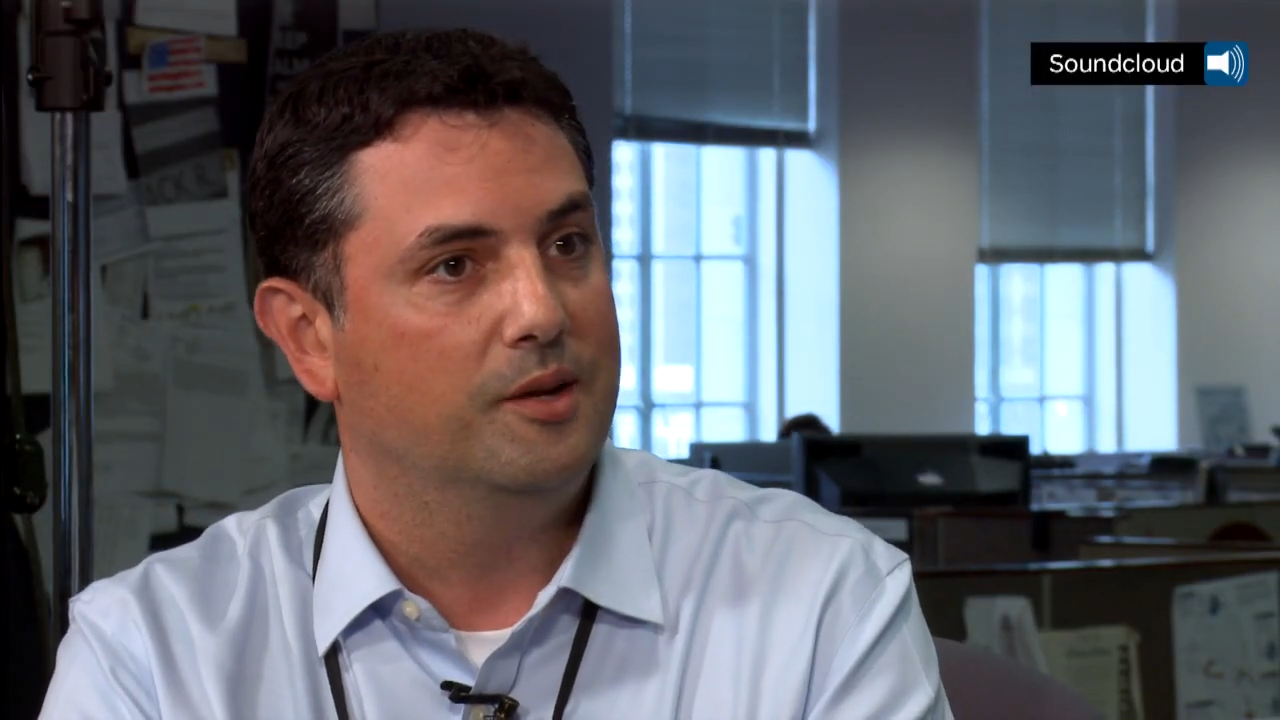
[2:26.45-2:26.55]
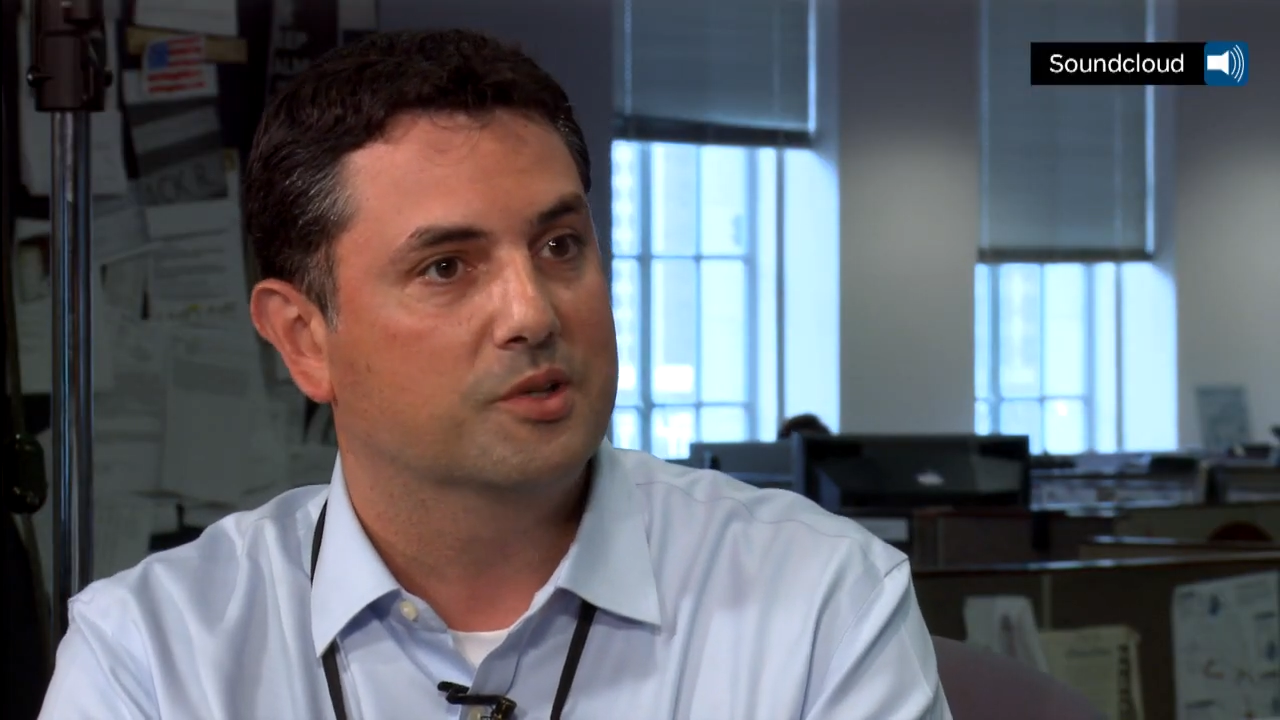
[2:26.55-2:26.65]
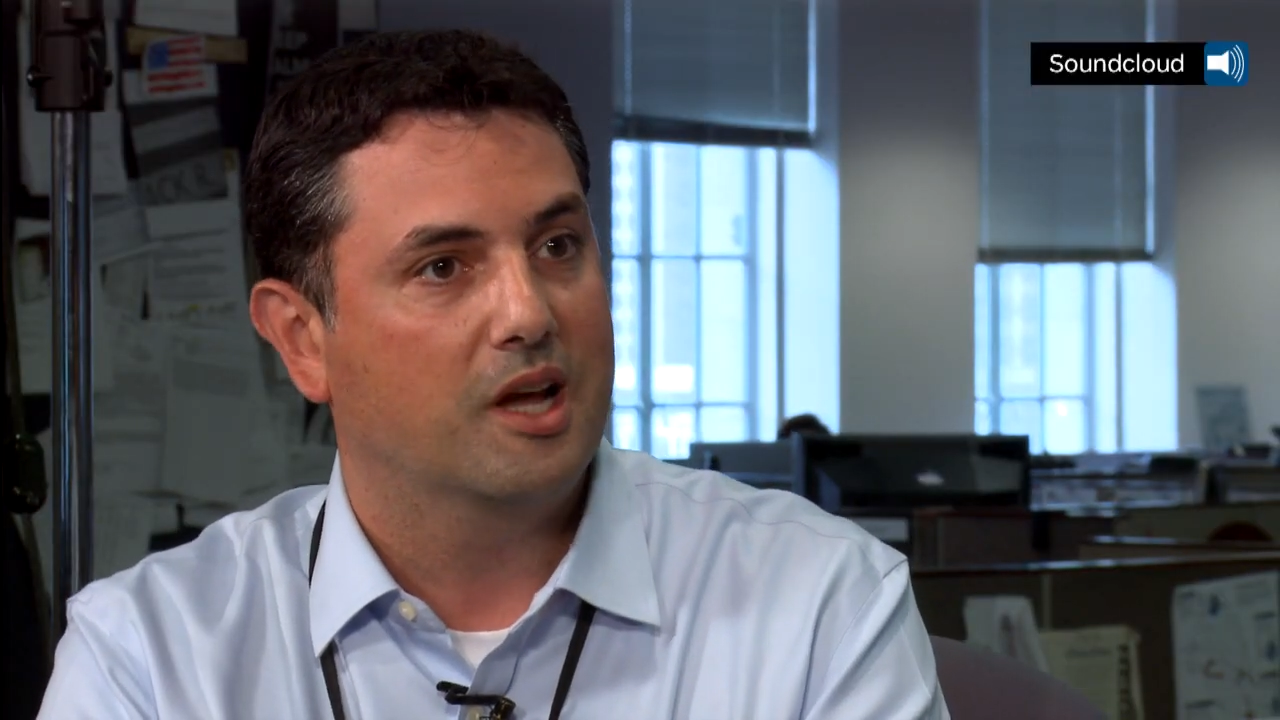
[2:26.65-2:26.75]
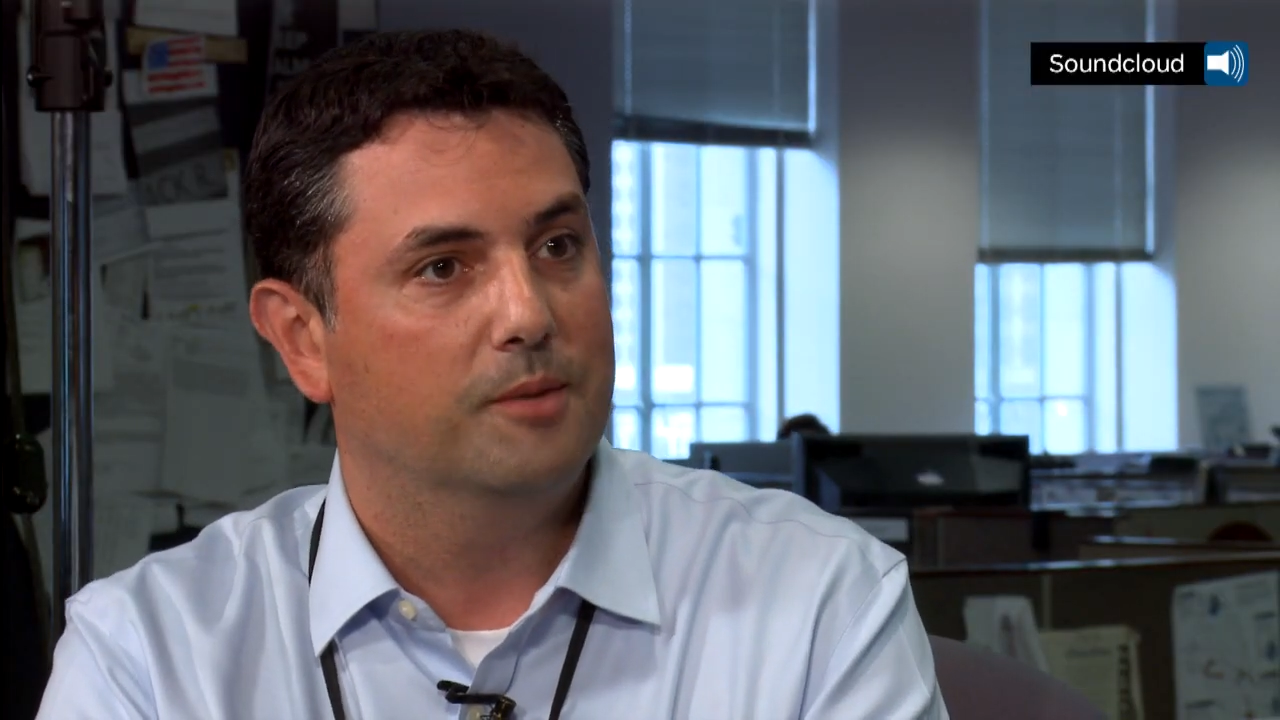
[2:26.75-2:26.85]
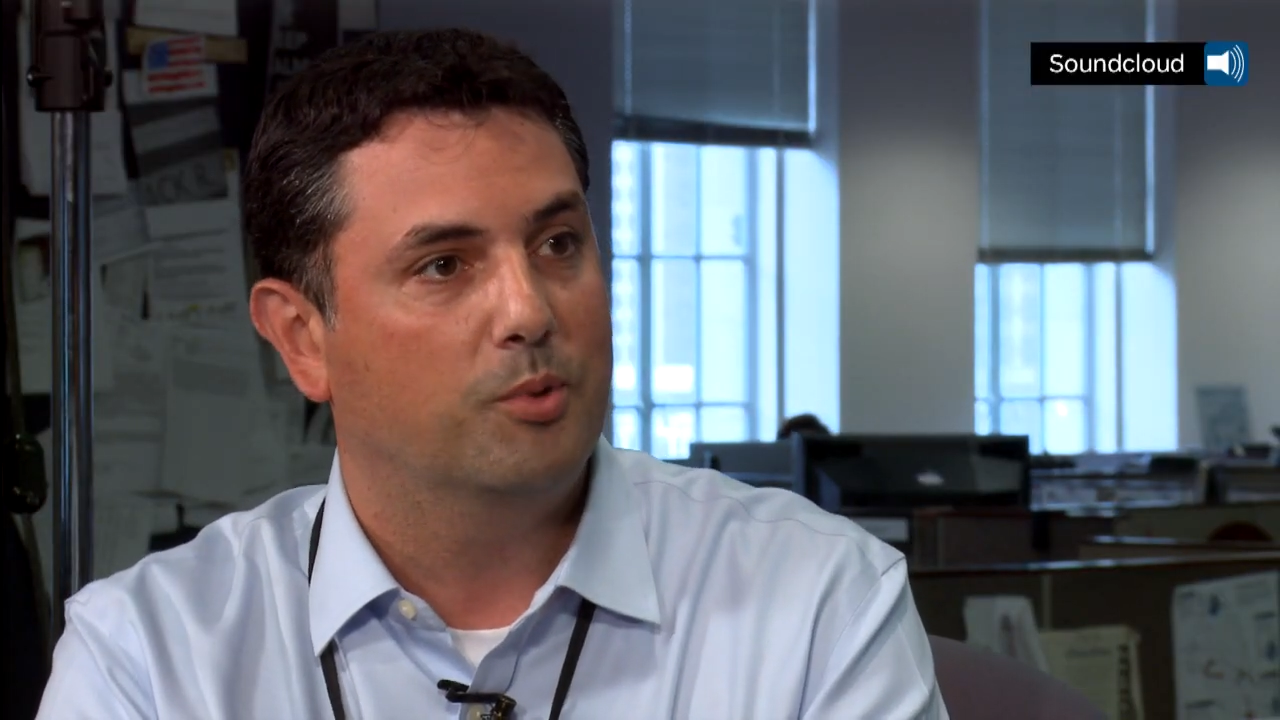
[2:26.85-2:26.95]
he
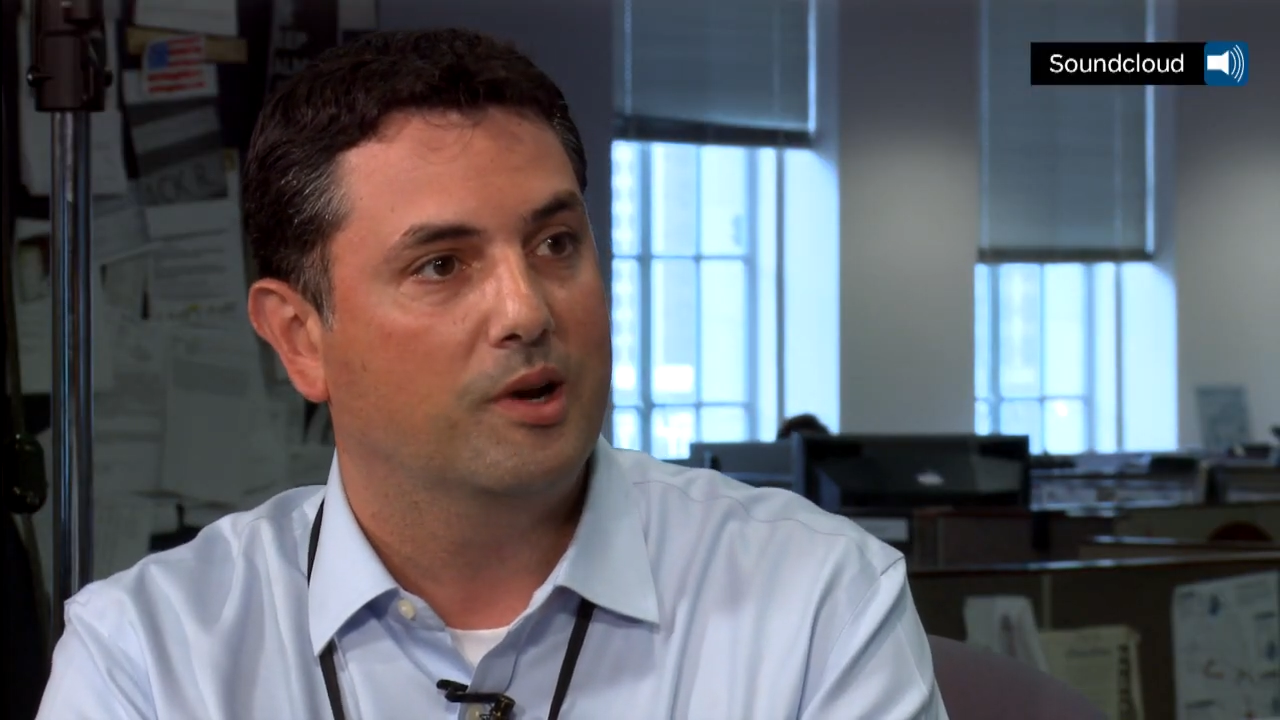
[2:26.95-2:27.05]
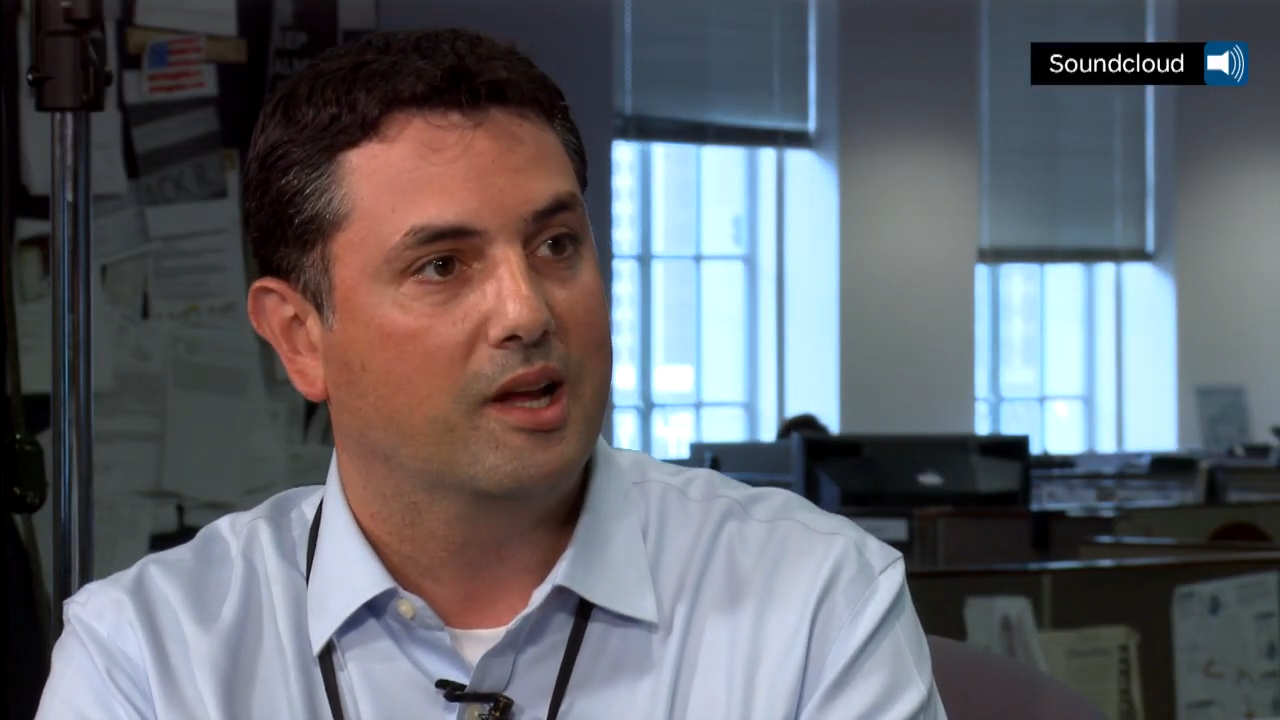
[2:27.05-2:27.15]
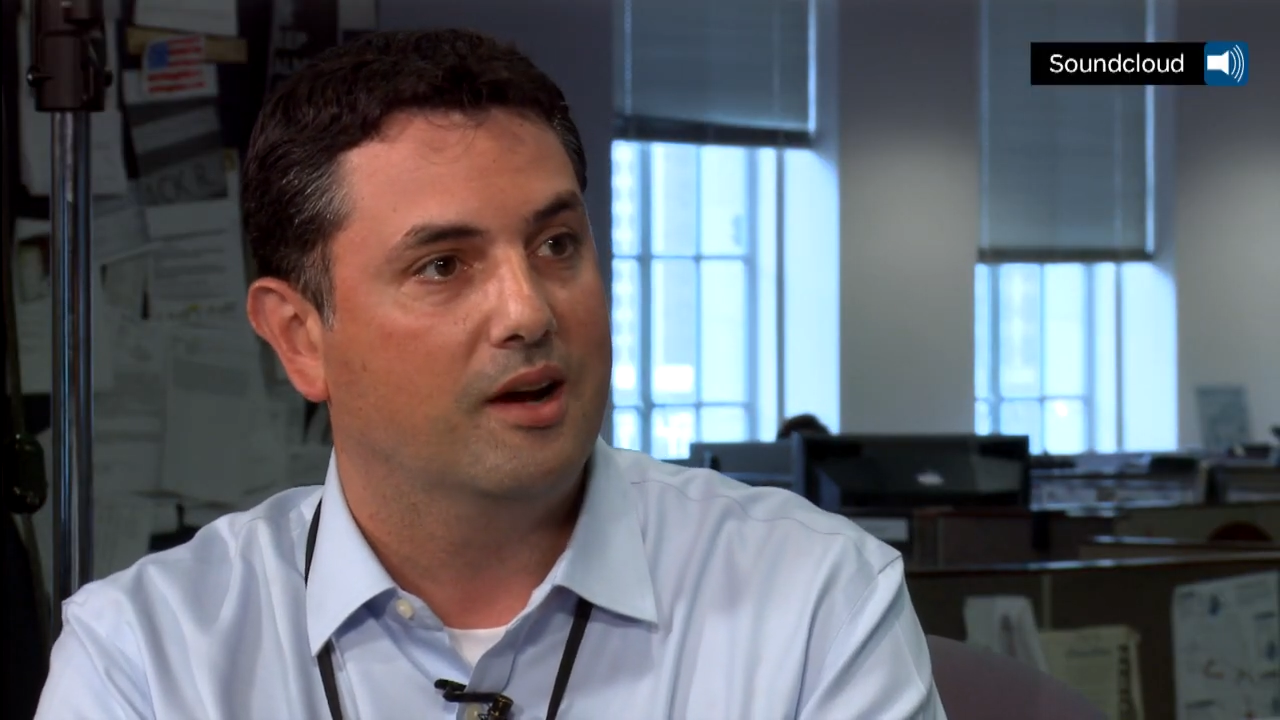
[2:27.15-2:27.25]
was kind of pointing